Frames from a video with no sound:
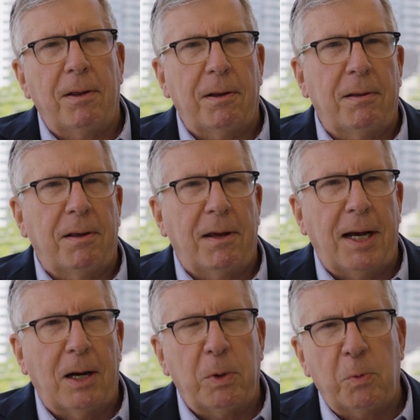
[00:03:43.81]
and
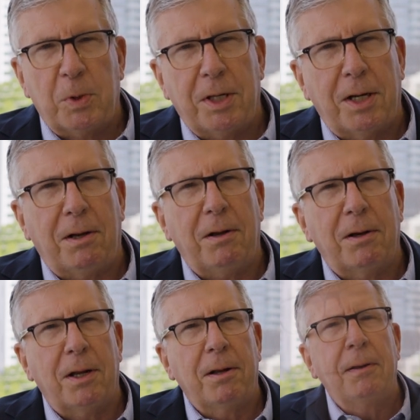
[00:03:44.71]
how we would get it
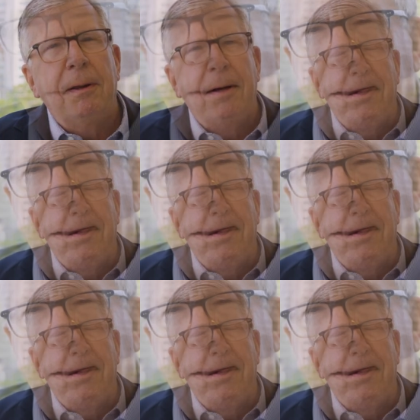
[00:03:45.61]
done.